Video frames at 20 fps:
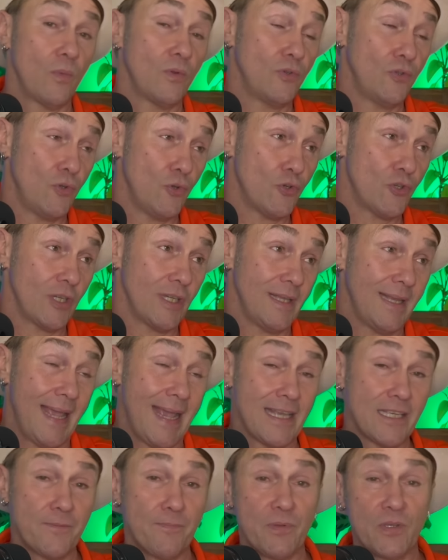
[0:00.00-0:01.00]
Usually
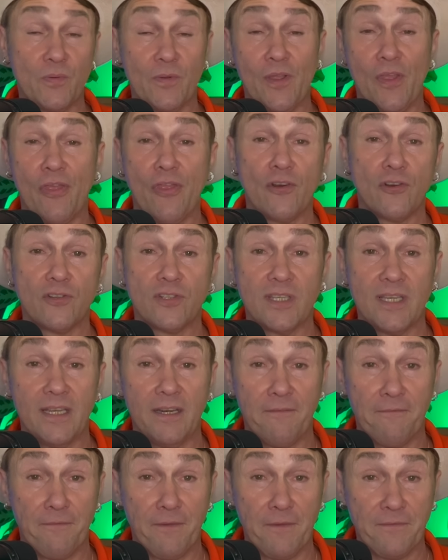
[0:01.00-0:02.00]
lasts between 13
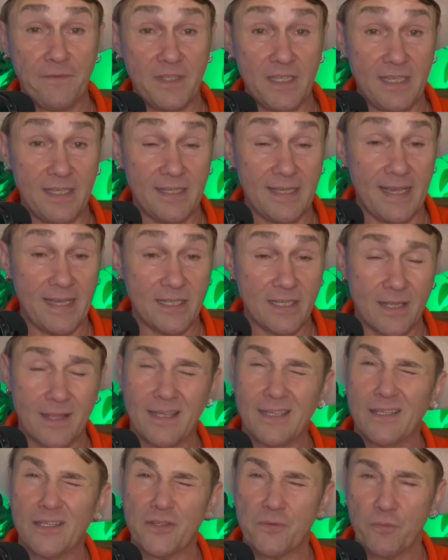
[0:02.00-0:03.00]
and 15 days. I
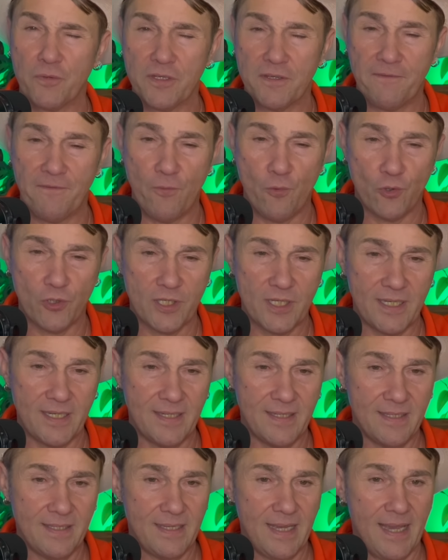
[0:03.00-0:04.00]
think this one's
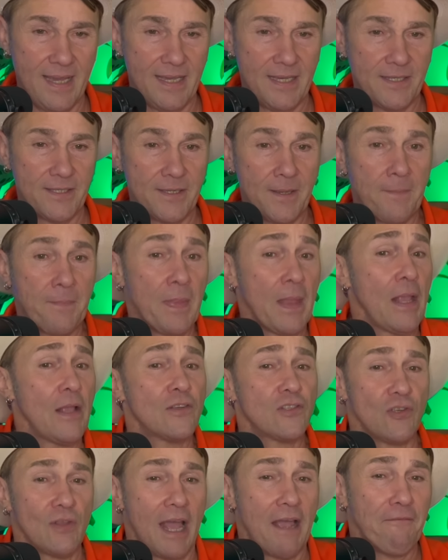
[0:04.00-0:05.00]
14 days.
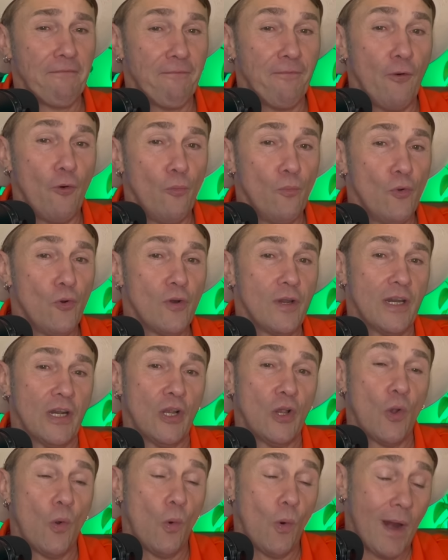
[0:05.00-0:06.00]
So that full moon in
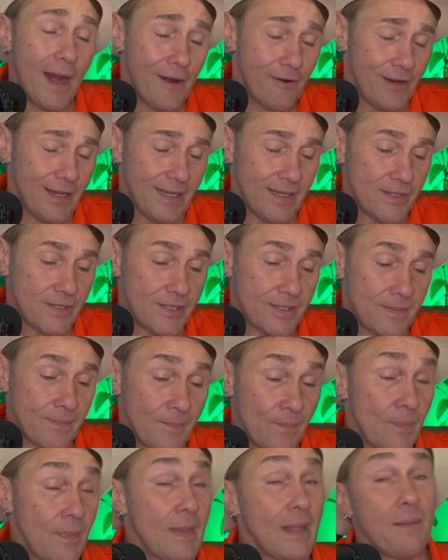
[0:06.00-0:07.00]
Aquarius,
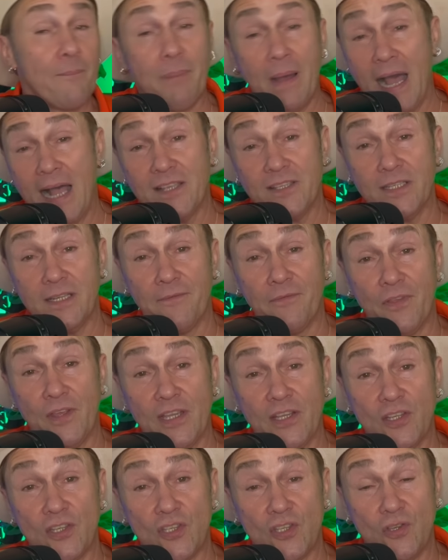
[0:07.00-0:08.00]
positive
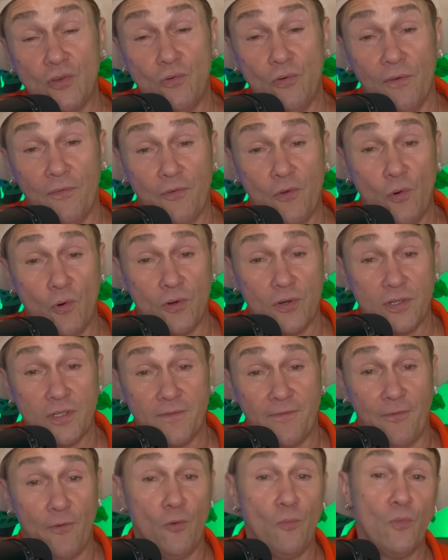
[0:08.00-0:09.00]
things too, of course.
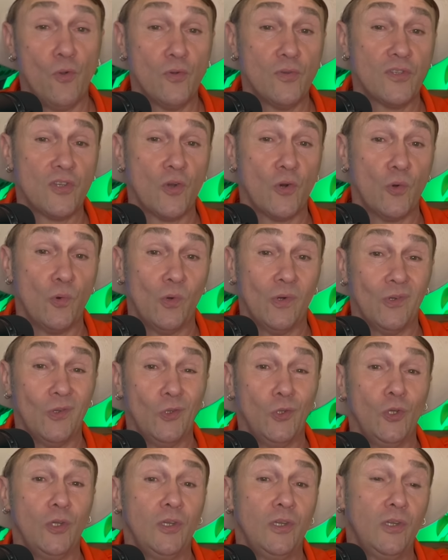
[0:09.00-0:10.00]
Full moon's going to
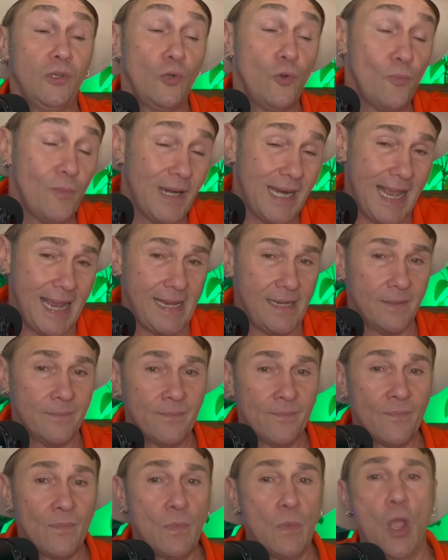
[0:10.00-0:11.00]
illuminate
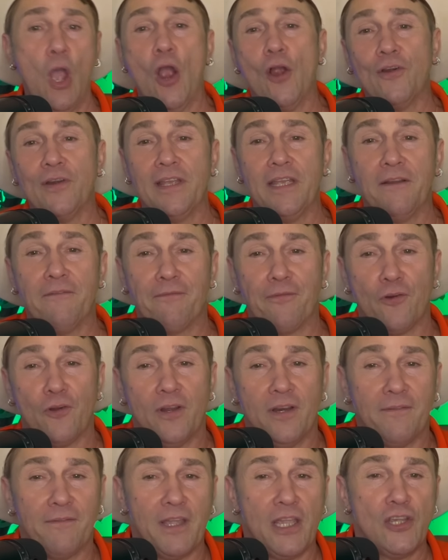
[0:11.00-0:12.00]
our need for
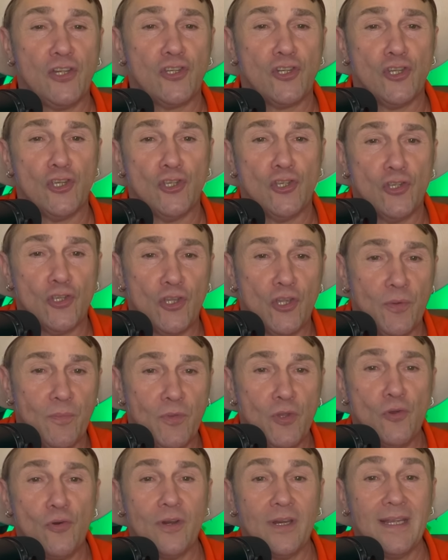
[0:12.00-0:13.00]
innovation,
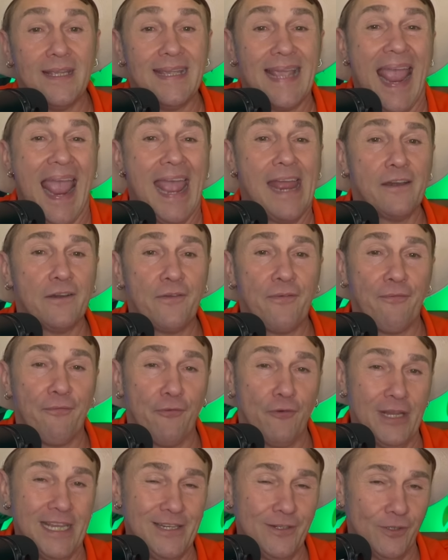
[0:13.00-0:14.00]
community, and
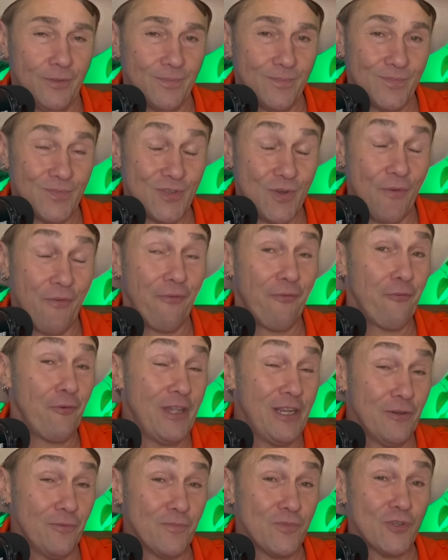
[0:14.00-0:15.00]
freedom. So
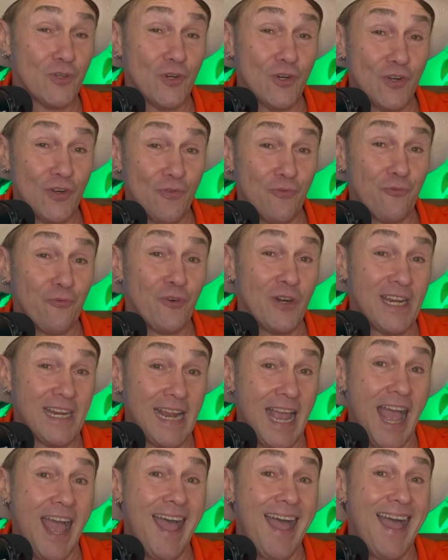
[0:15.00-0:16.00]
freedoms are going to ring
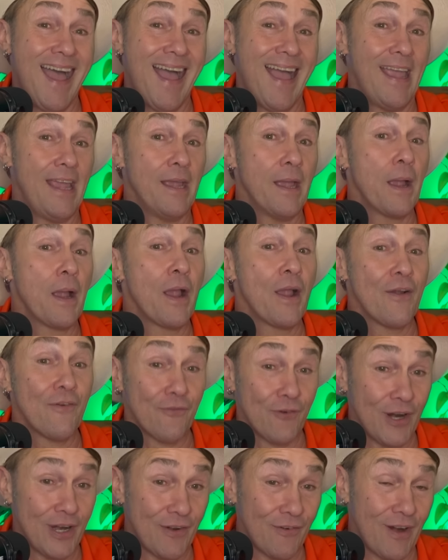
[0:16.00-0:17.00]
high
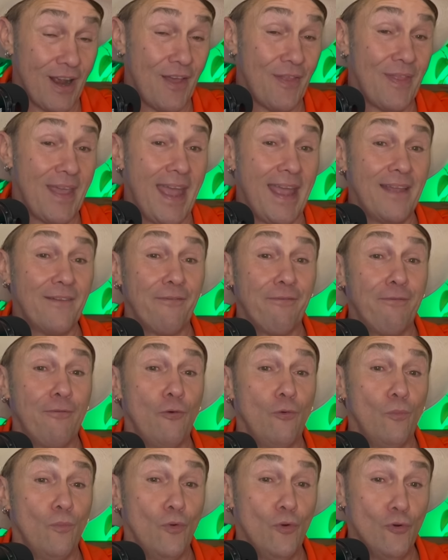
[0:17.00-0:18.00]
right around that
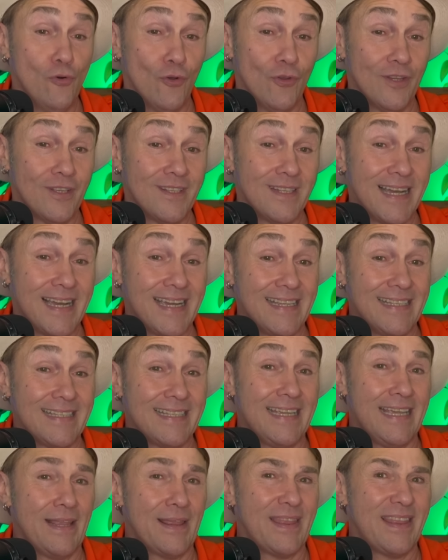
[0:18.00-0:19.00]
full moon on the
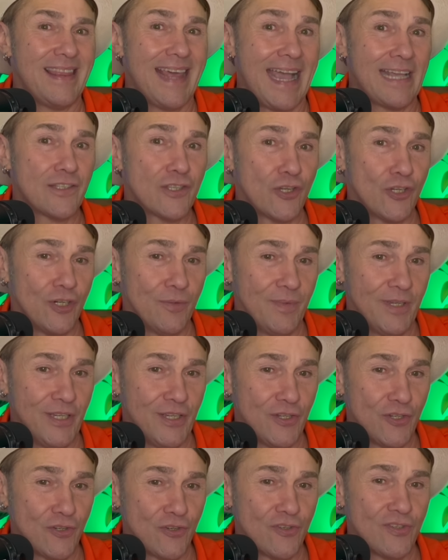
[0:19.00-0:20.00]
19th. That's going to be
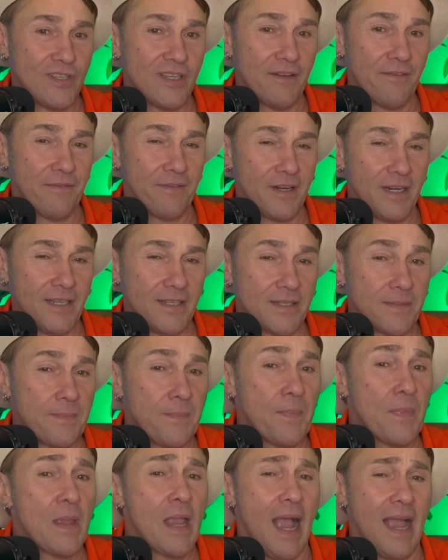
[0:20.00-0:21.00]
interesting, friends.
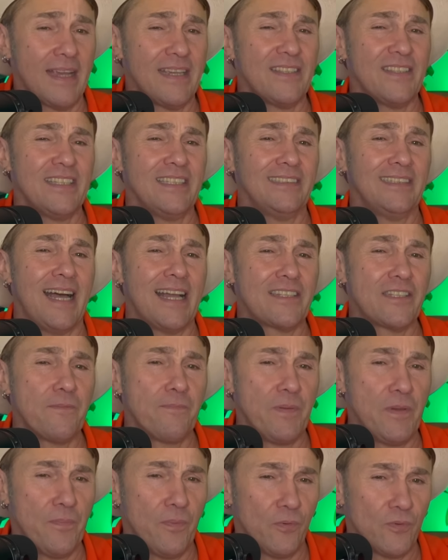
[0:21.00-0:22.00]
I could see lots of
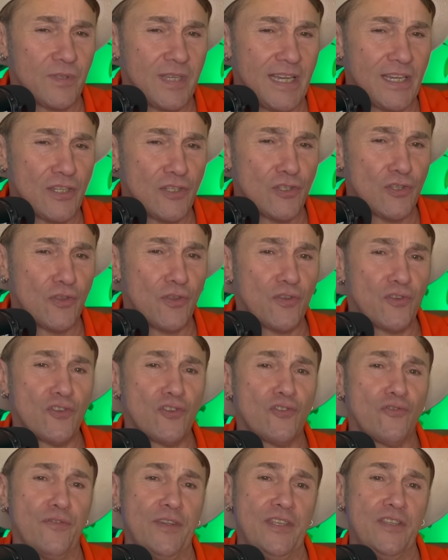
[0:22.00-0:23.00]
people taken to the
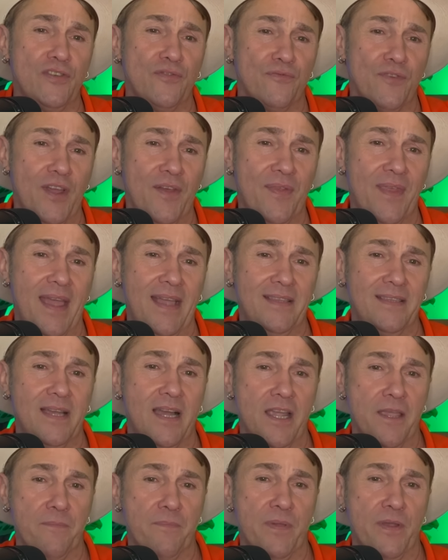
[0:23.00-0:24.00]
streets around that
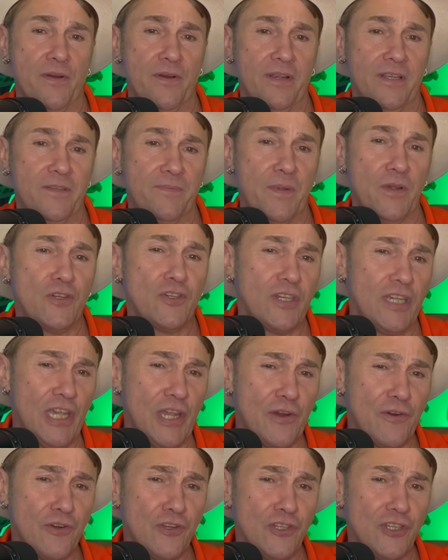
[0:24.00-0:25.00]
time period, especially
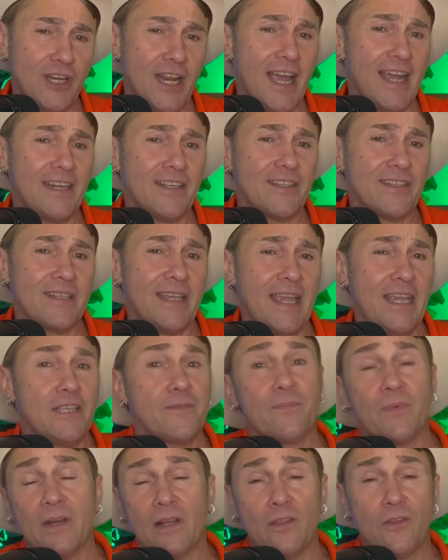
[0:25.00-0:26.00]
here in the United States,
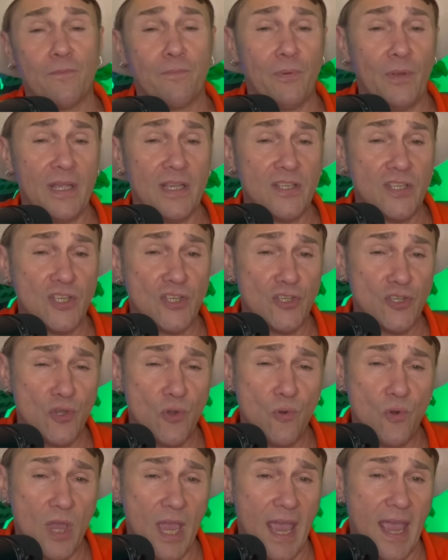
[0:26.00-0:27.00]
but other places,
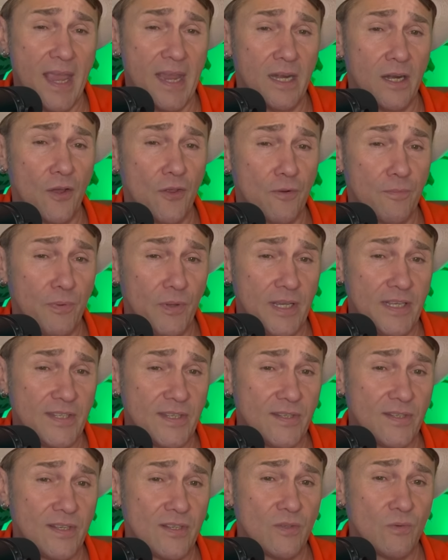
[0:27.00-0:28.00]
UK and other
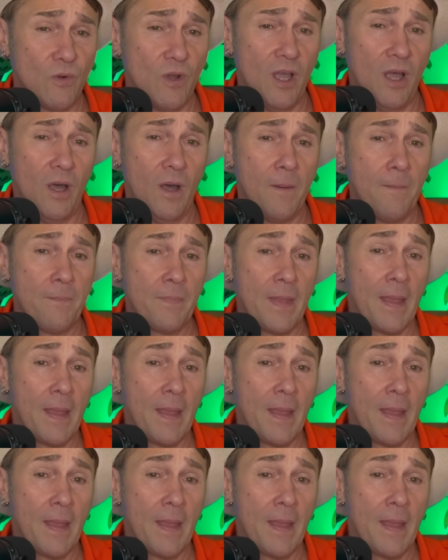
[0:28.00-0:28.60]
places as well.